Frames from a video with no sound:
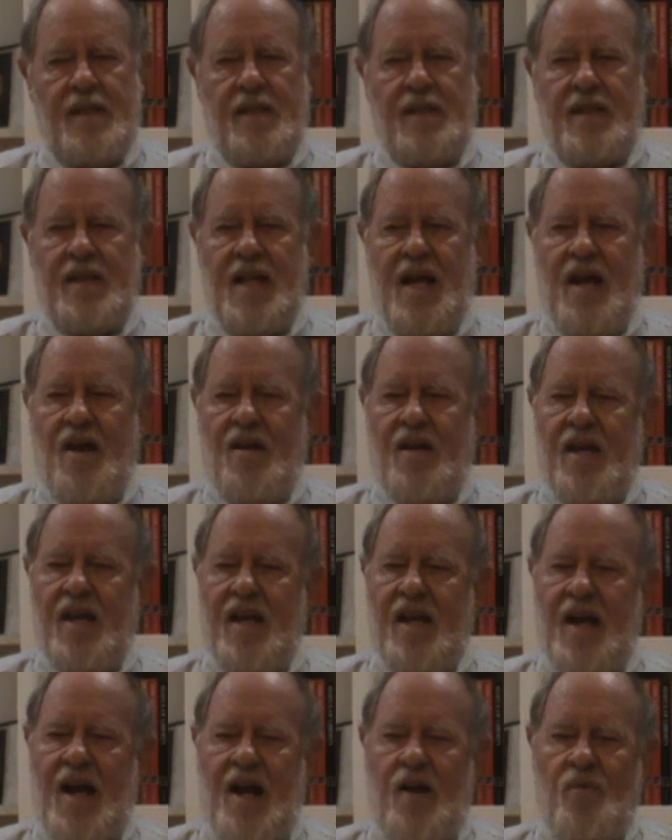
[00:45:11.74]
Now,
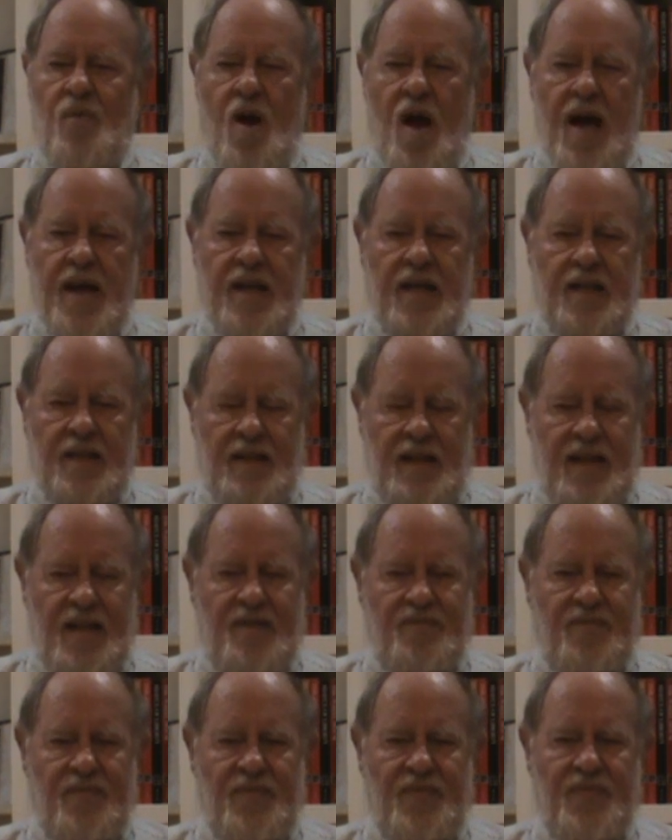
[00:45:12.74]

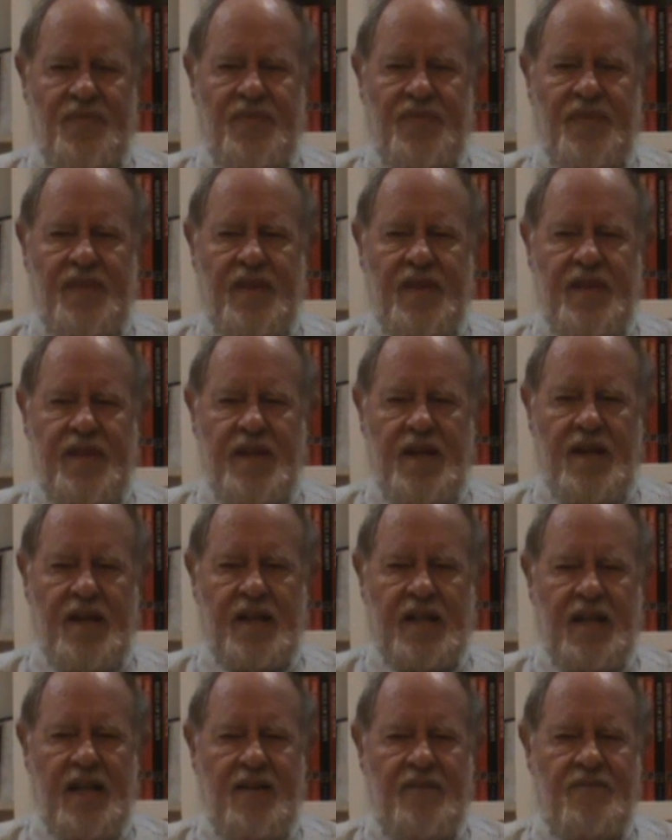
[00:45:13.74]
ironically,
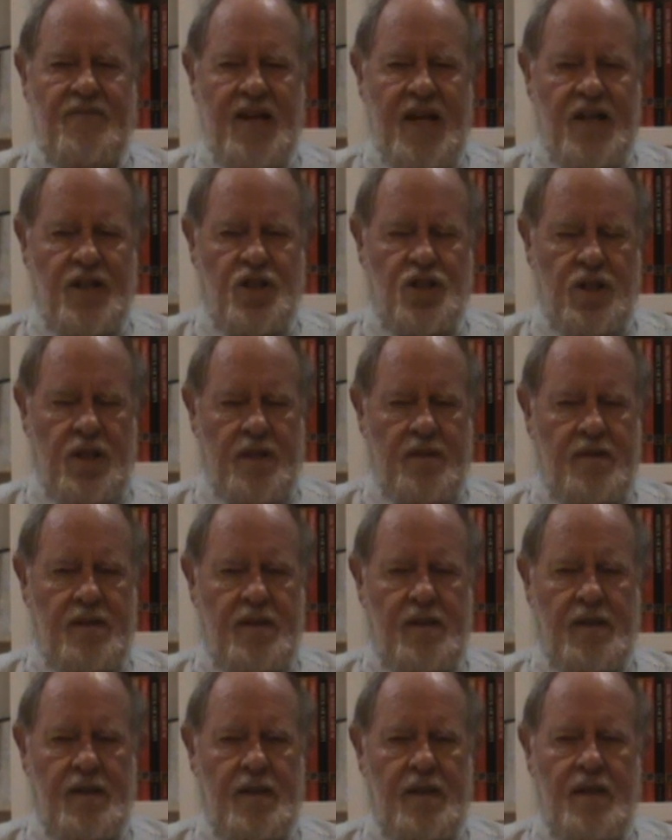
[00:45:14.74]
the convention
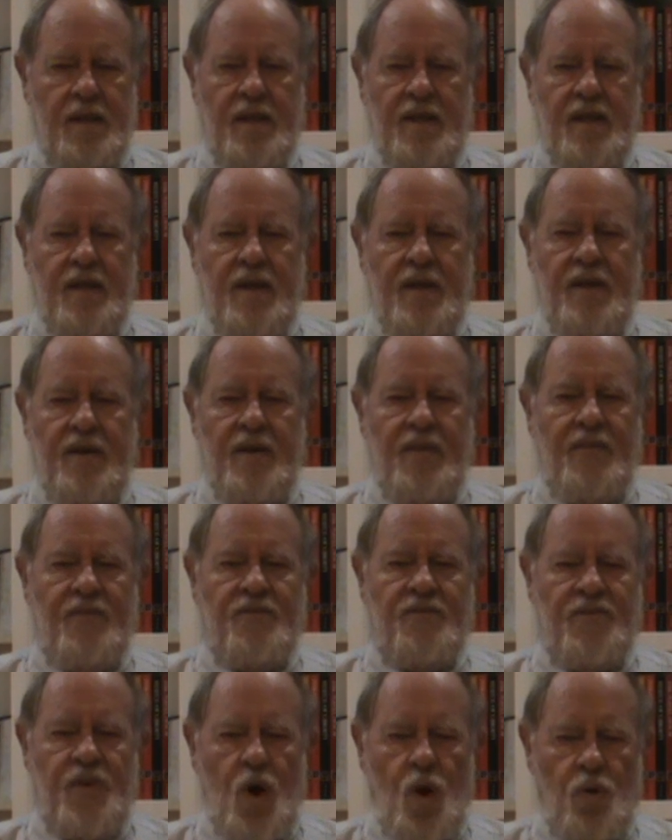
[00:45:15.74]

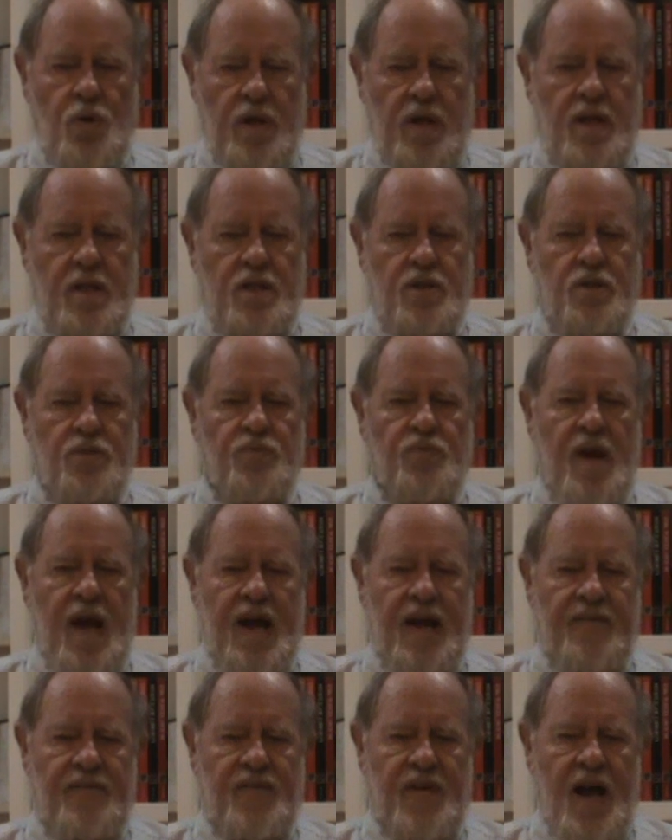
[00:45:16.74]
voted to
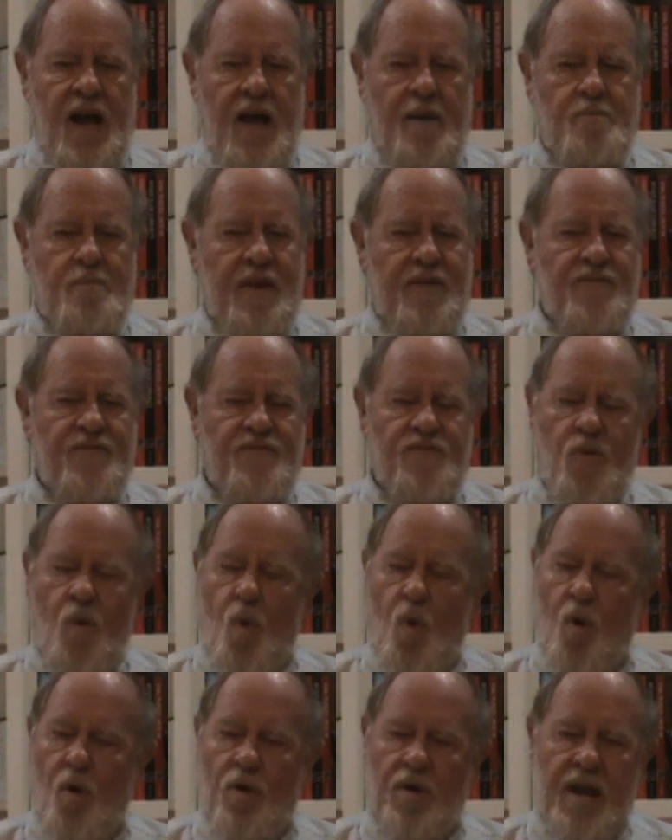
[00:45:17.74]
ratify
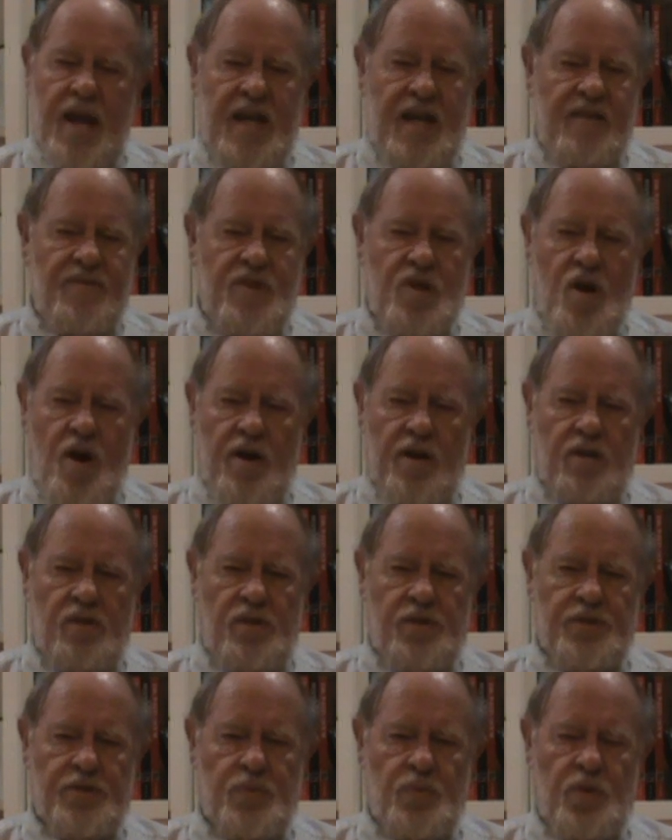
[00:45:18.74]
before any of the
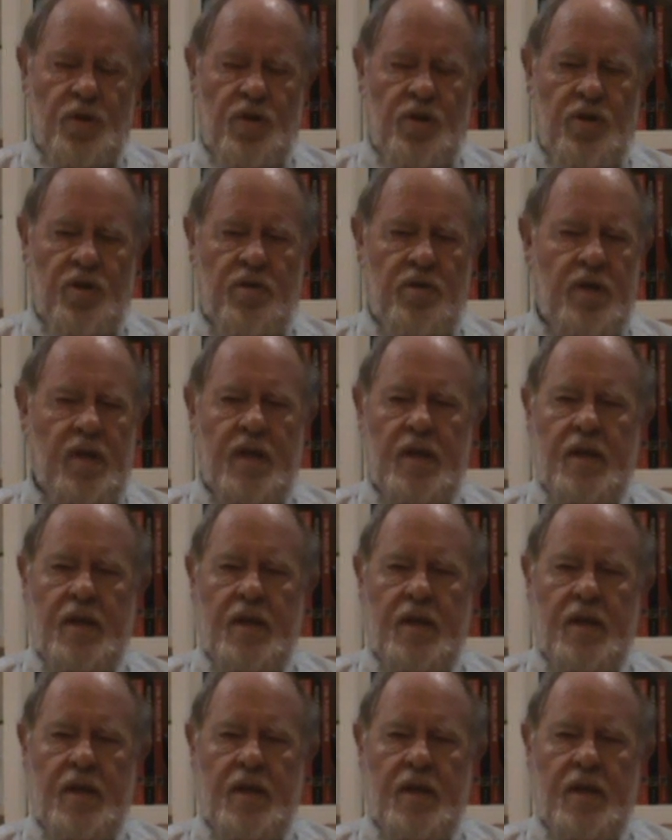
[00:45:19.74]
articles were